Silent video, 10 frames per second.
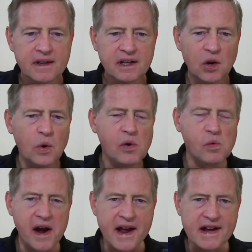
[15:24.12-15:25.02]
In what
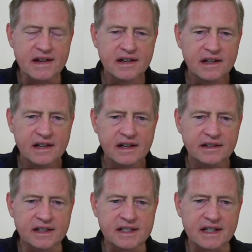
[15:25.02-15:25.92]
way
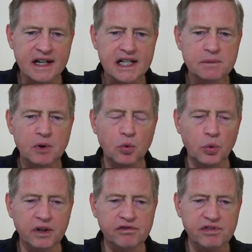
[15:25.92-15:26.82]
does the gospel
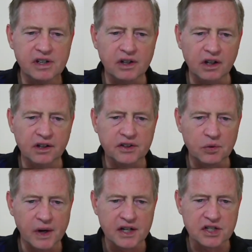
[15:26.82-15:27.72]
reveal the
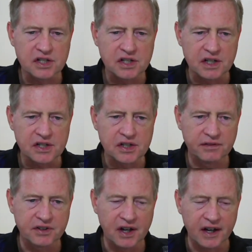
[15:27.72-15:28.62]
righteousness of
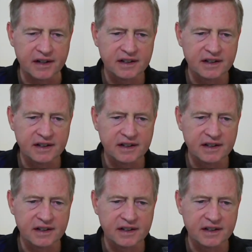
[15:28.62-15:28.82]
God?